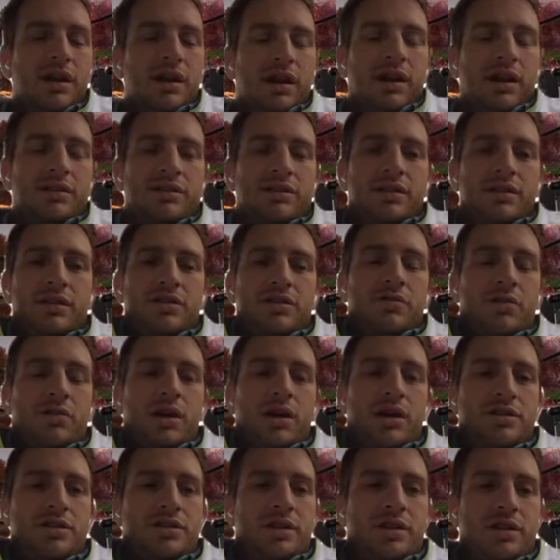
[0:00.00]
Yeah, that's a
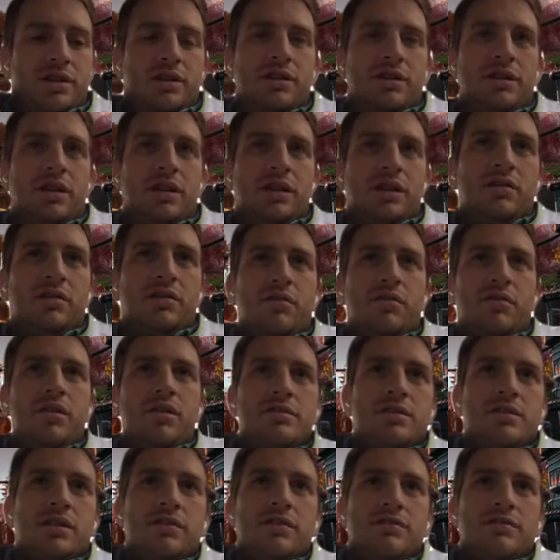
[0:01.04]
good question. And and
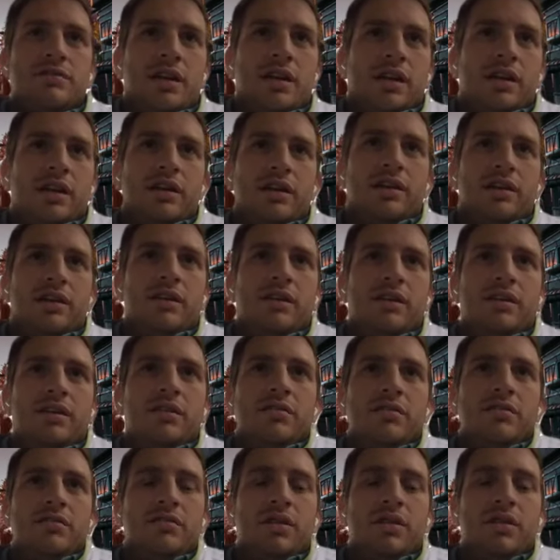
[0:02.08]
the ones that have done
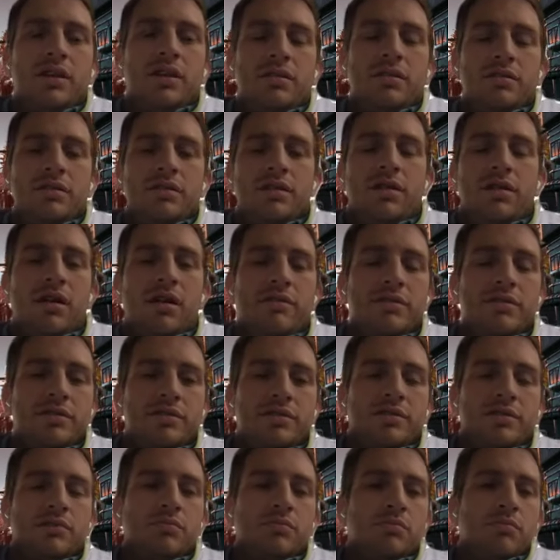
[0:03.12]
it, you know, they they're
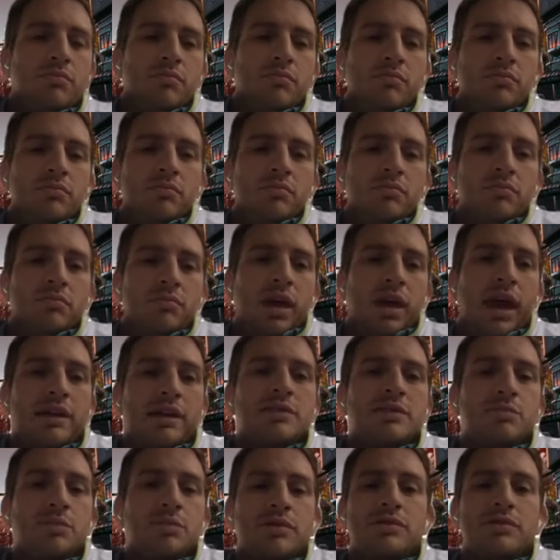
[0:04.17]
obviously
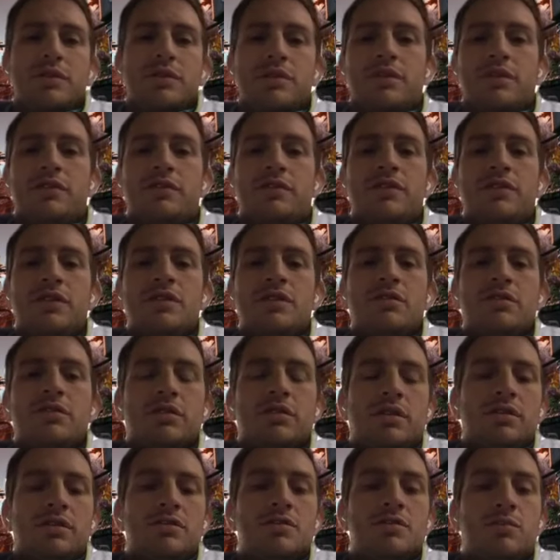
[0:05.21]
experts in their
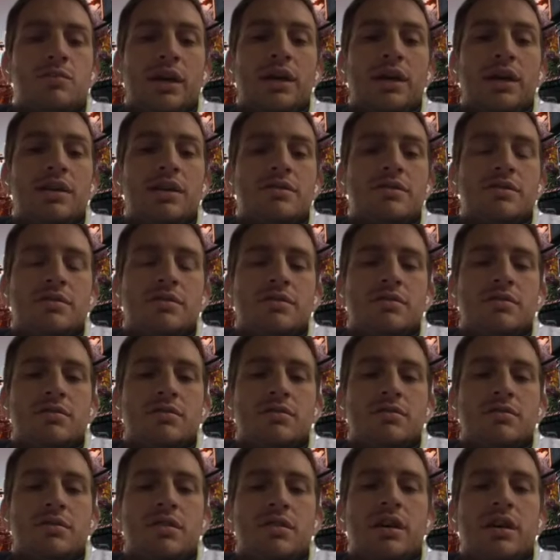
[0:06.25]
field and their space,
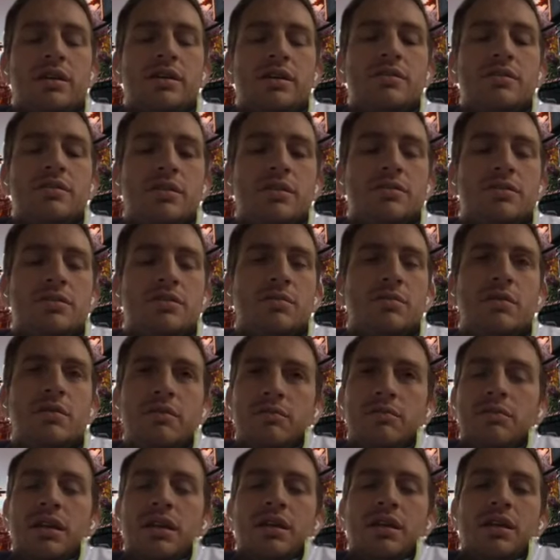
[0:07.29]
and so it's a lot easier.
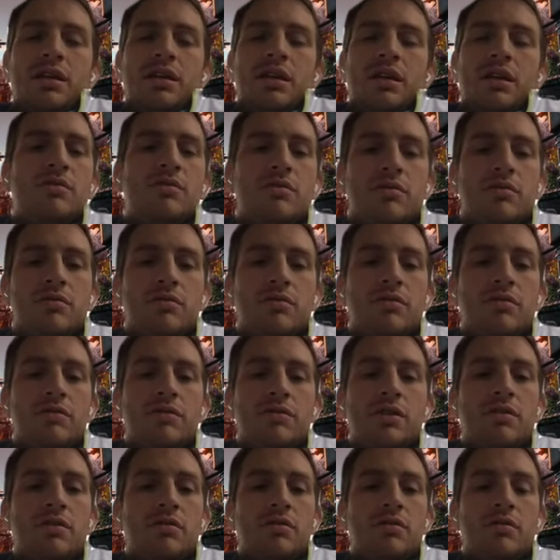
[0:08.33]
Some of them get an annual
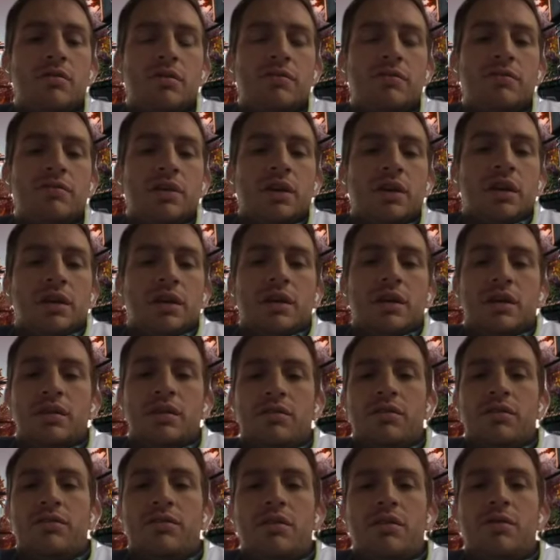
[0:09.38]
review of,
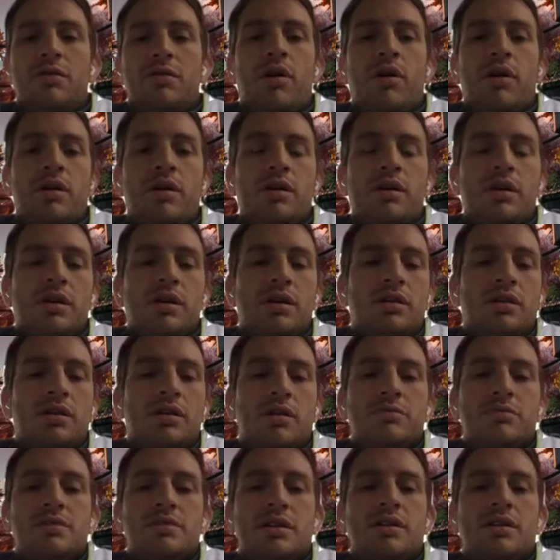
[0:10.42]
you know, a third
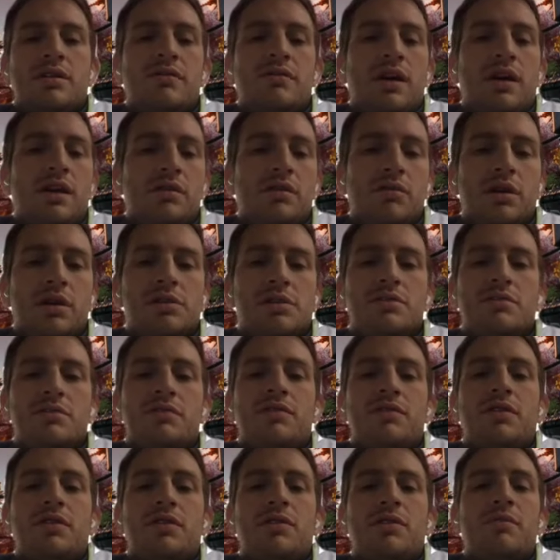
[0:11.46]
party comes in,
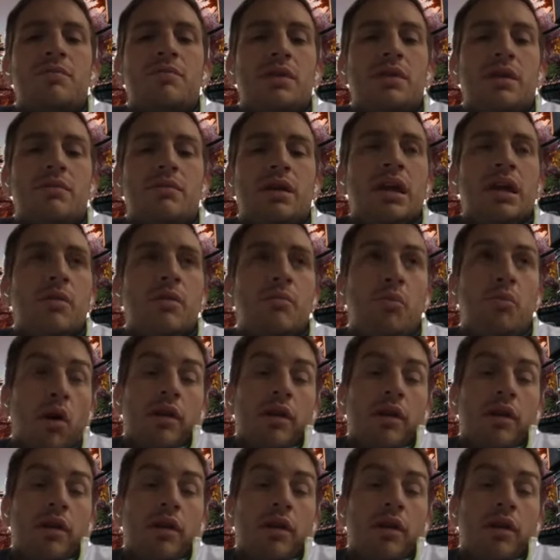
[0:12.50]
valuation firm.